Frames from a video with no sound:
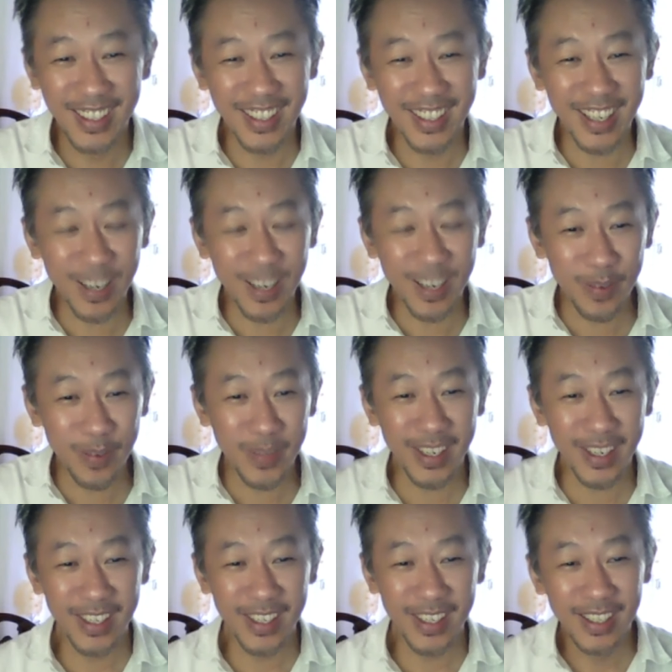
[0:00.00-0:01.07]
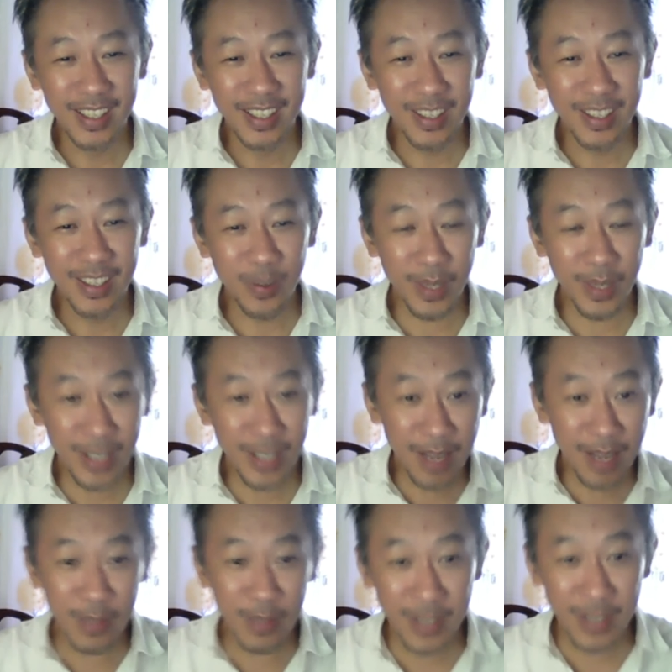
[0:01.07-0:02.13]
The government, one
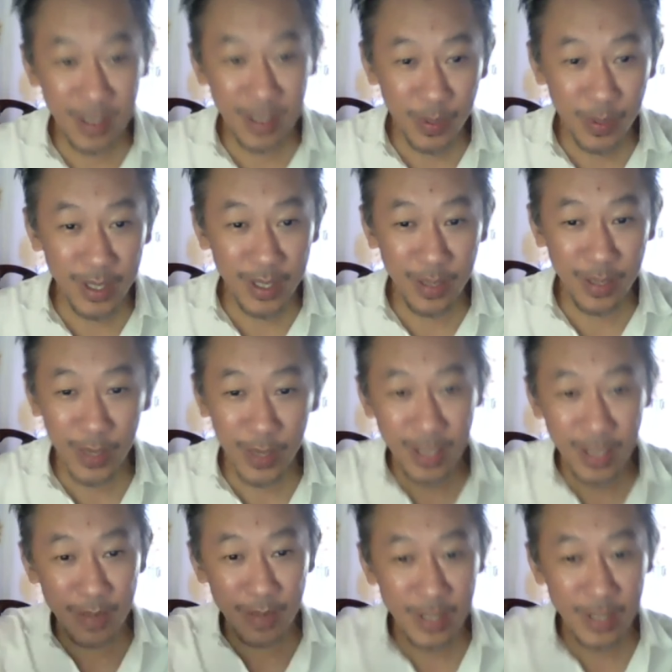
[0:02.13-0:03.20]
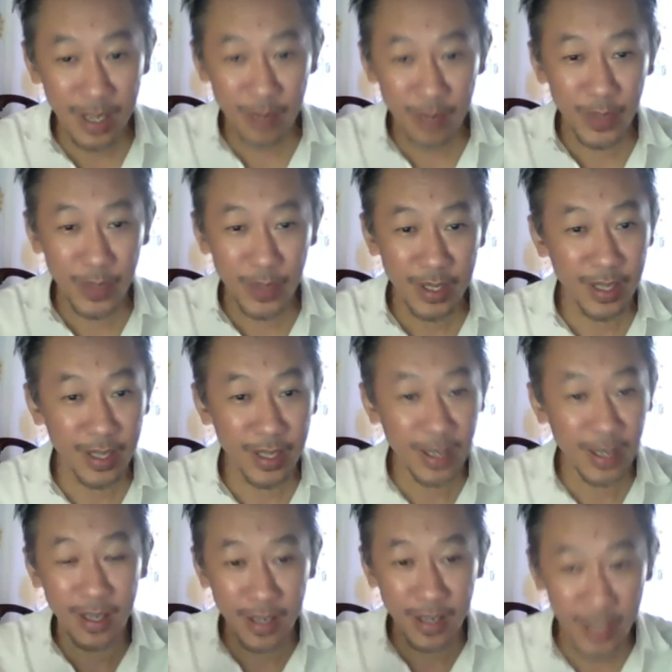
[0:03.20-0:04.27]
time is this person, one time is the other person,
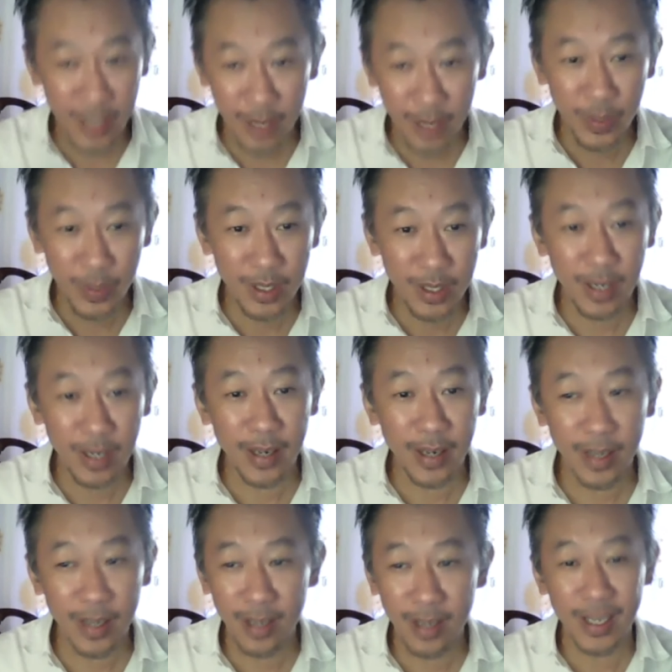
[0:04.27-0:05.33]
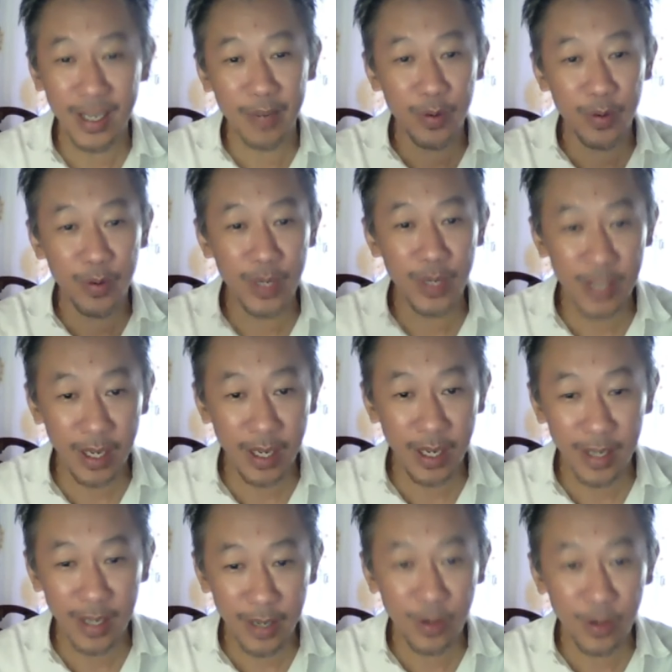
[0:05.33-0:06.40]
and the other person, and everyone saying
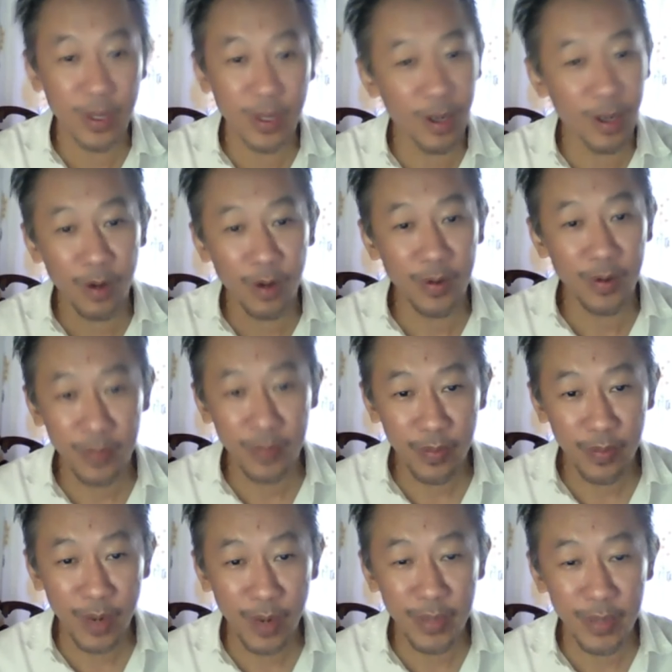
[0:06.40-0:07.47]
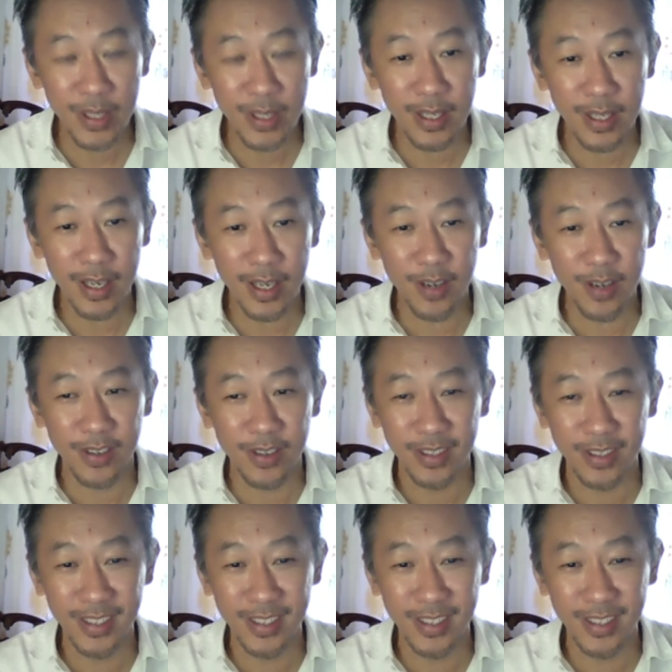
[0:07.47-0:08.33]
that, you know, they're all prime minister now.